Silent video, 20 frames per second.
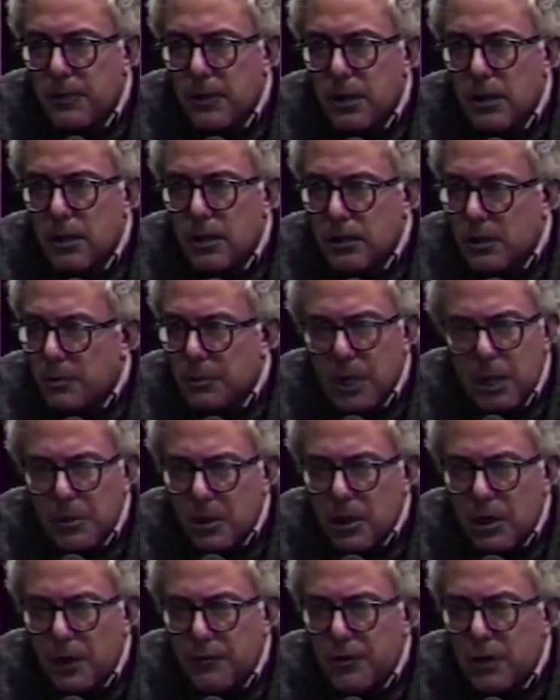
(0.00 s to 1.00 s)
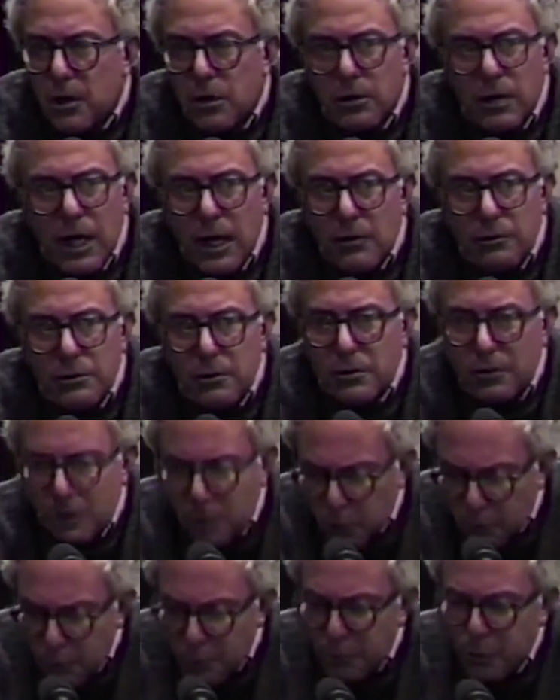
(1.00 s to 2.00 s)
and sometime I'd love to go down
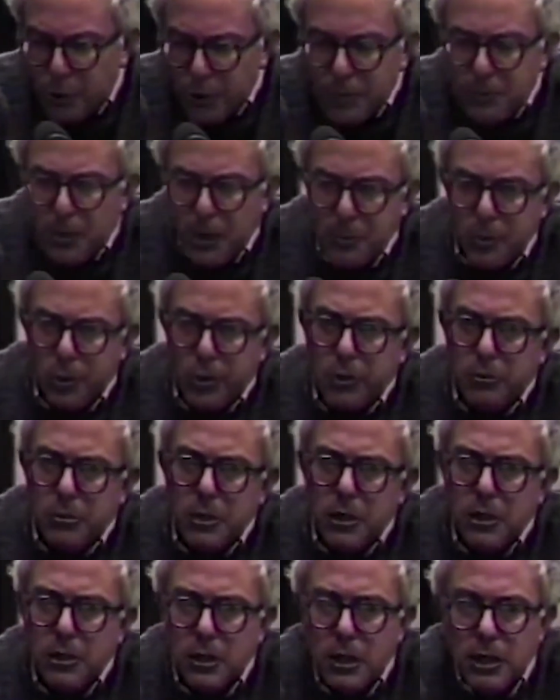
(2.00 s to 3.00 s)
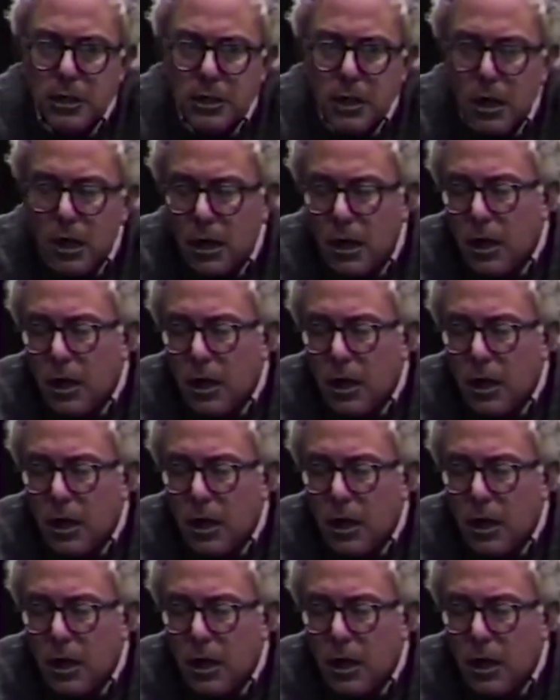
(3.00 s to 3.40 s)
point by point with these things,